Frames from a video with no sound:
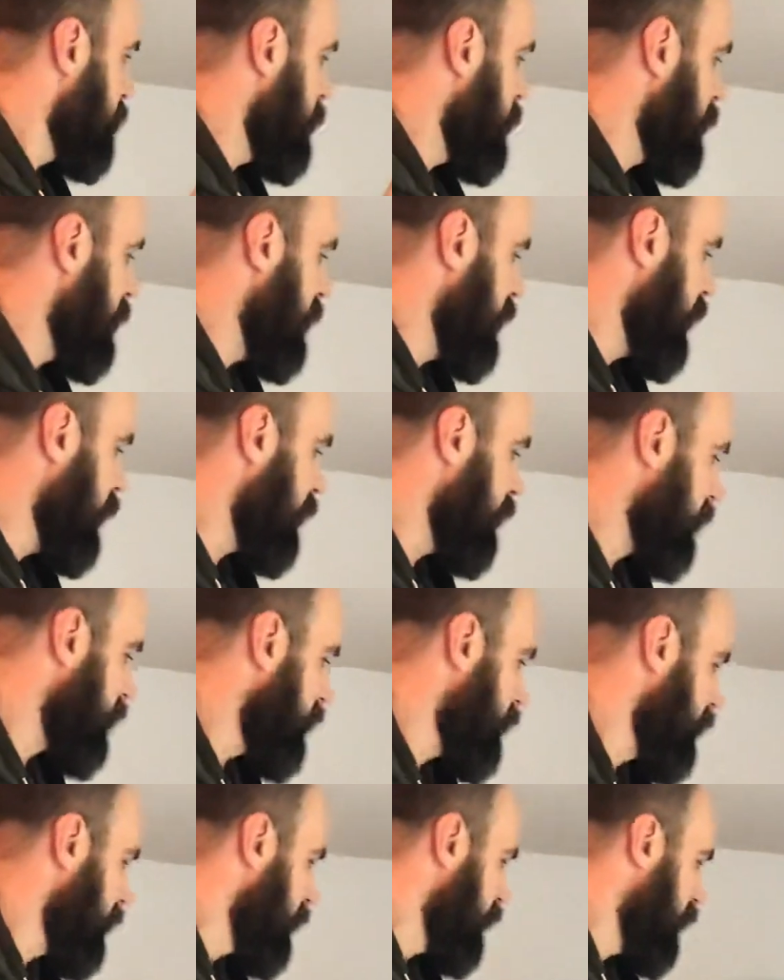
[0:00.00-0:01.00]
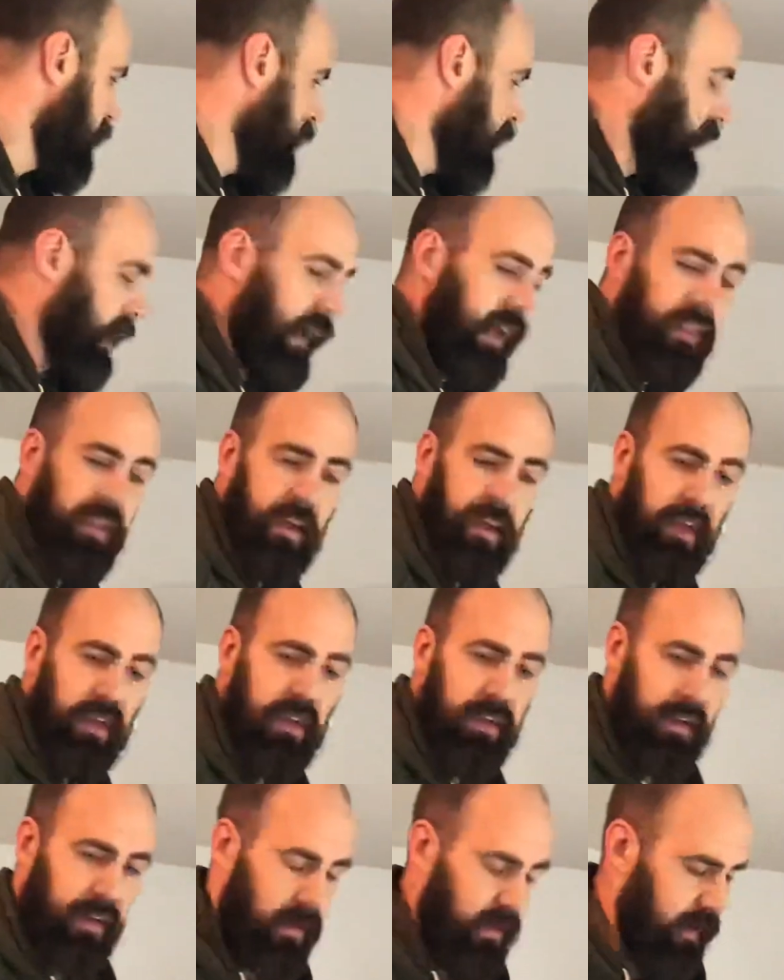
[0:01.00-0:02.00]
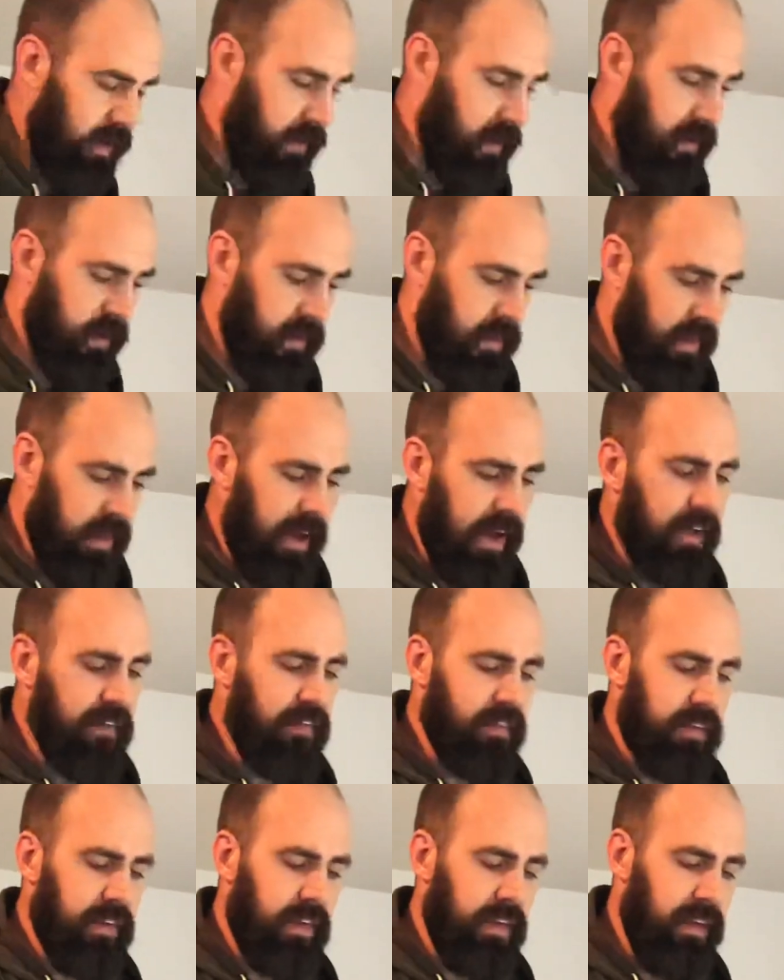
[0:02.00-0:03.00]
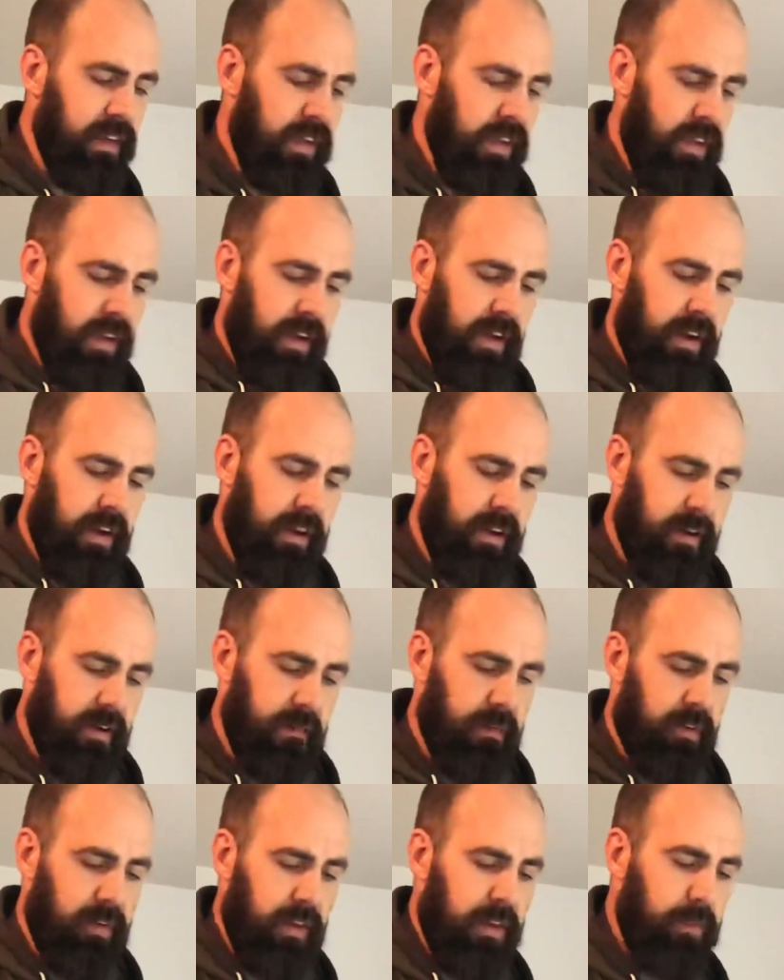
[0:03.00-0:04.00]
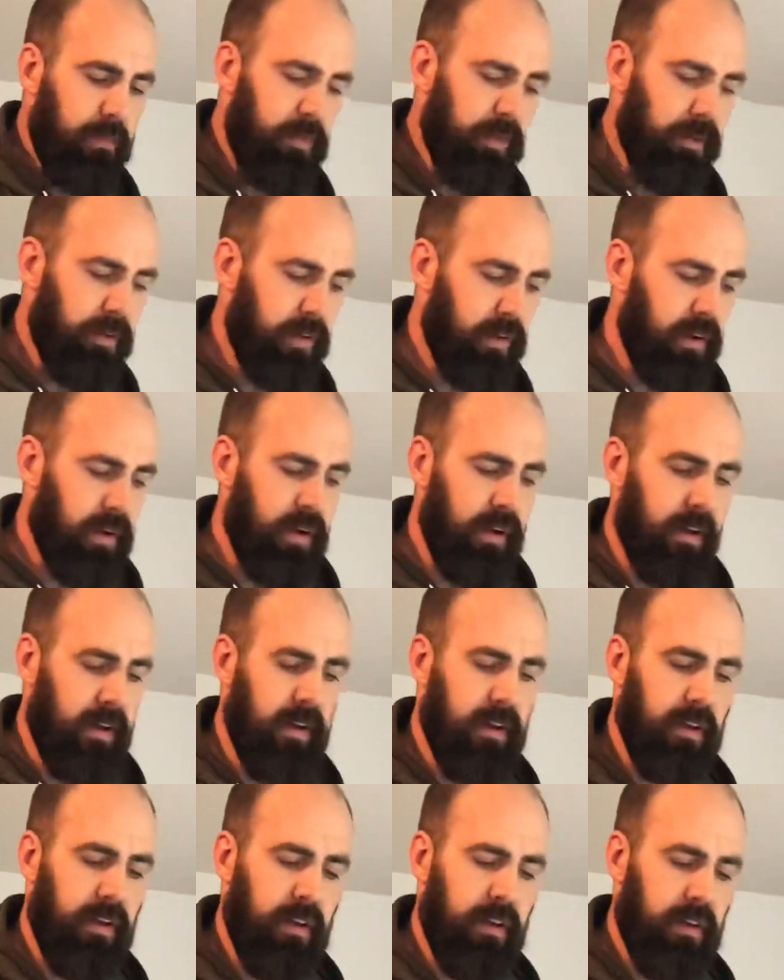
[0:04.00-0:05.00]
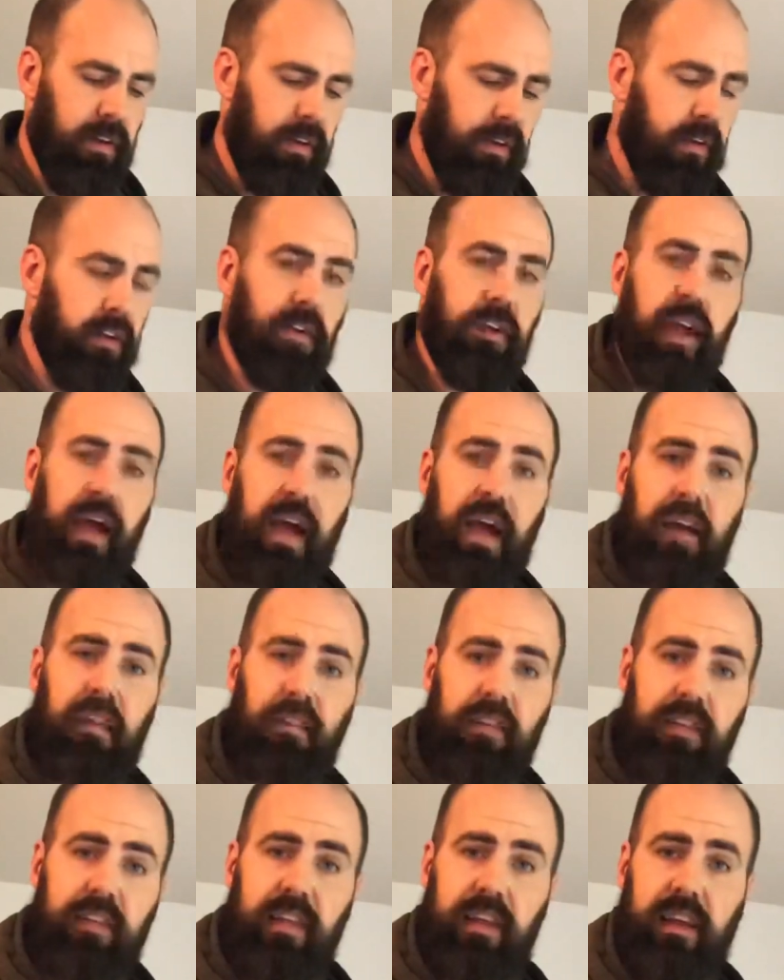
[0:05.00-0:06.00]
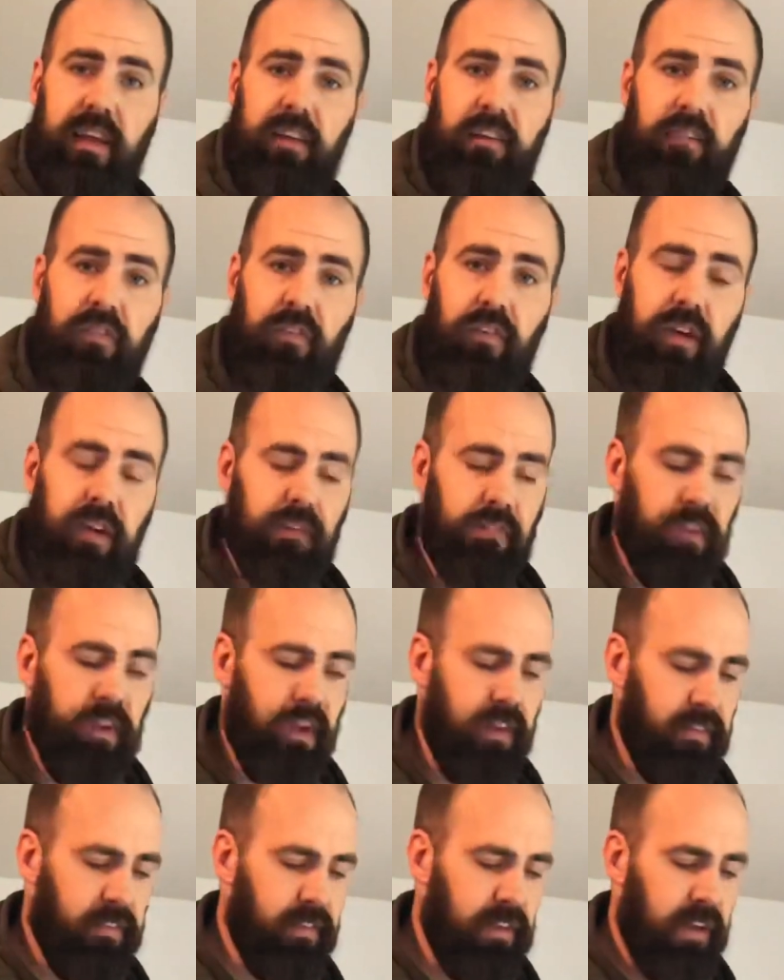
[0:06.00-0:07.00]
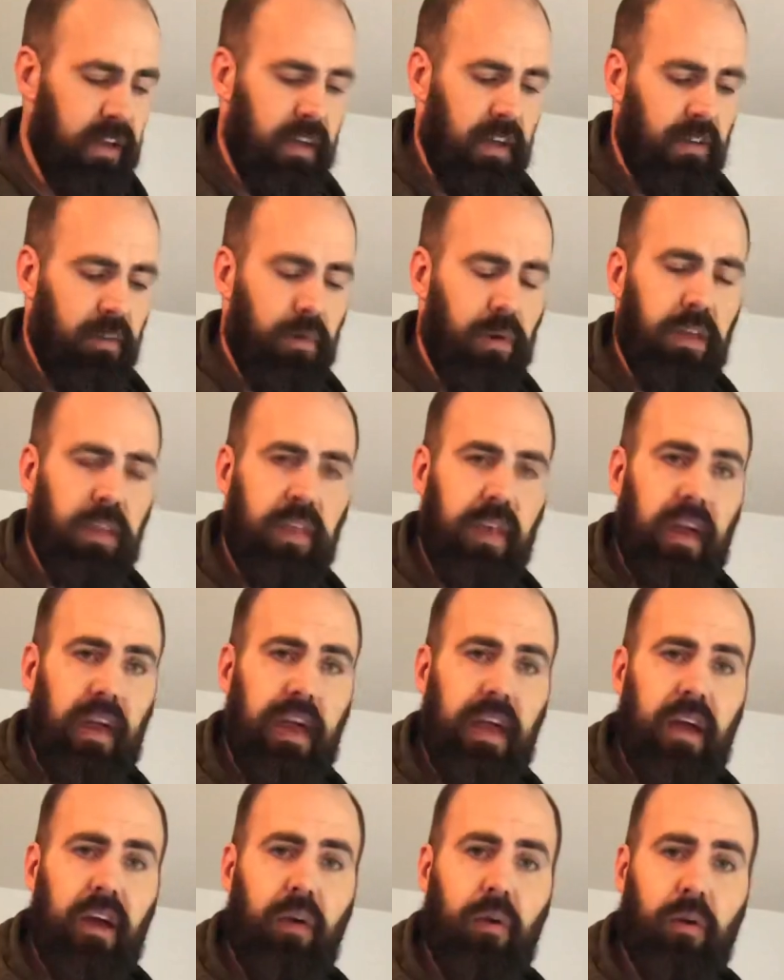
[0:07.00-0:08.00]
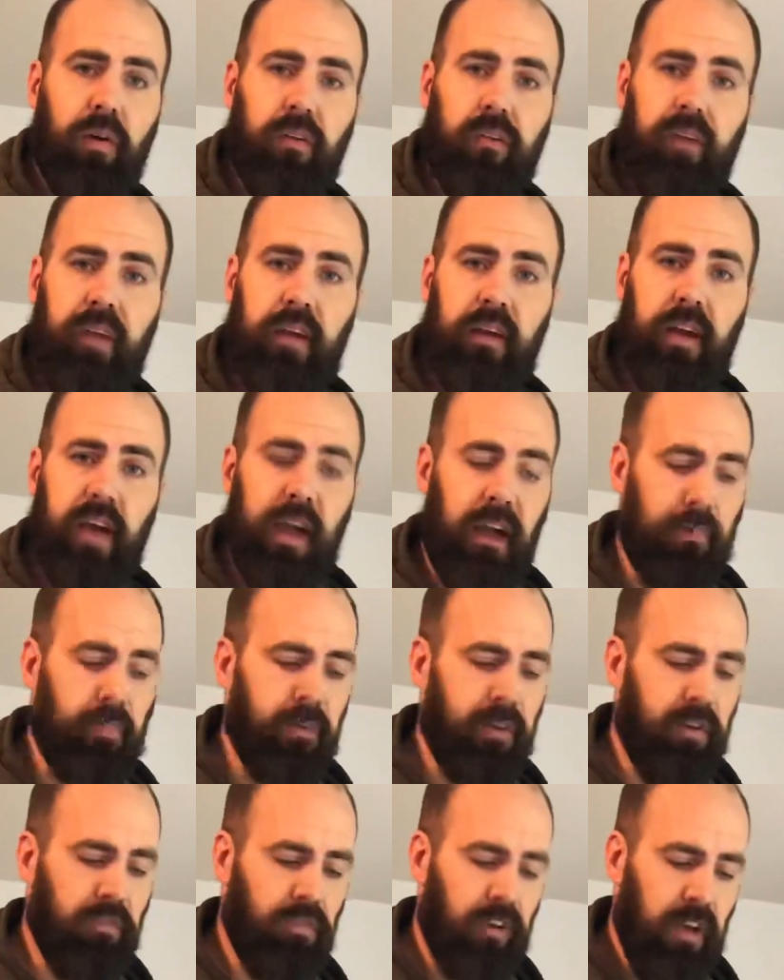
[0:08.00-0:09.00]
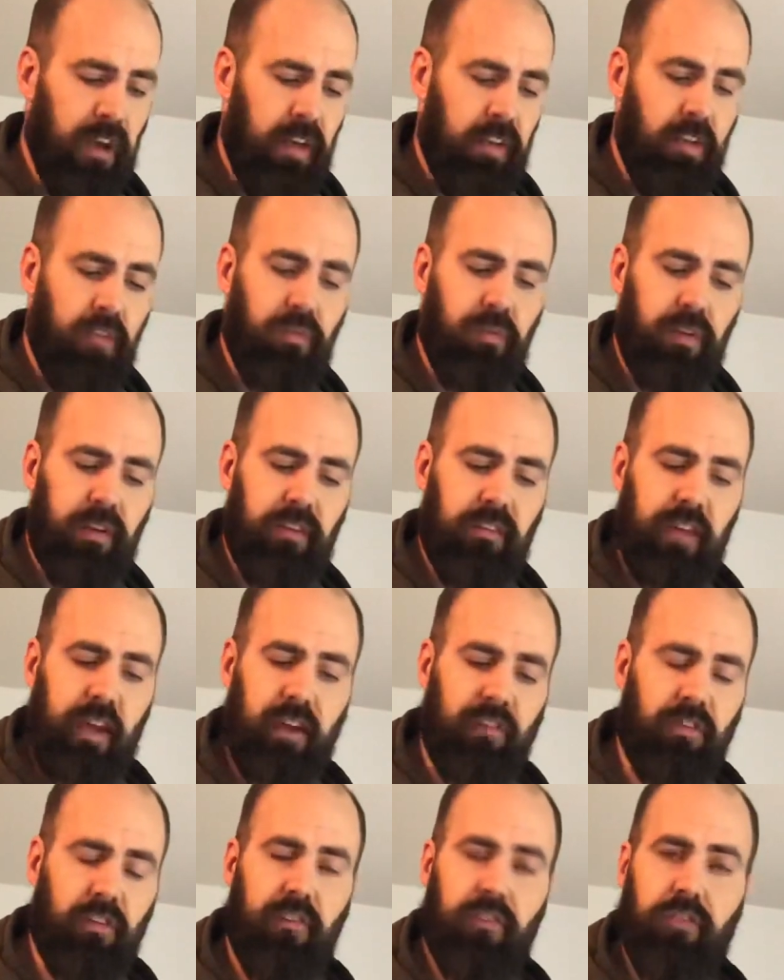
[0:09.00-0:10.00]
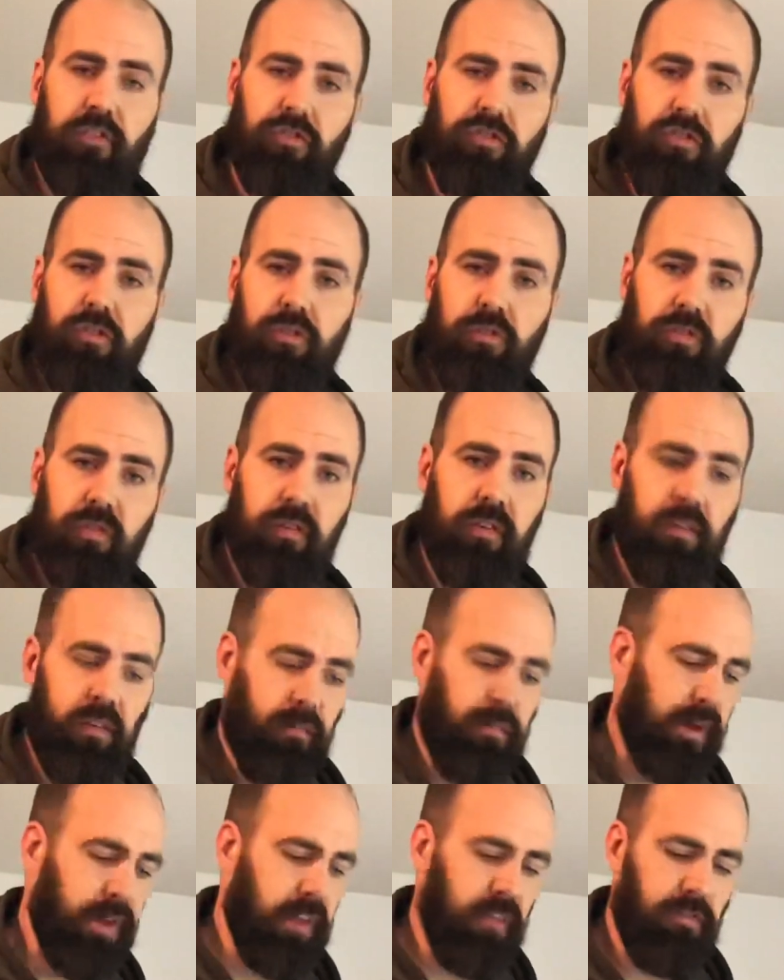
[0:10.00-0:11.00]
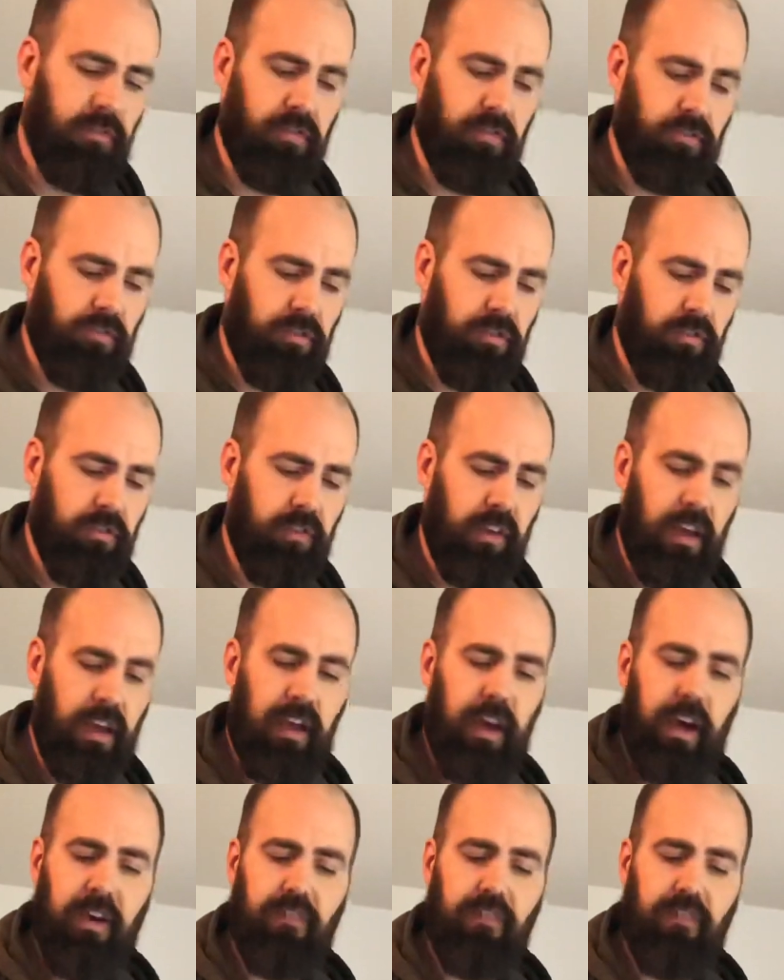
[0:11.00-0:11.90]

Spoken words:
length. And then lastly, you can keep your hats clean, free of dust, with a horsehair hat brush. This one is actually for shoes, polishing your shoes. I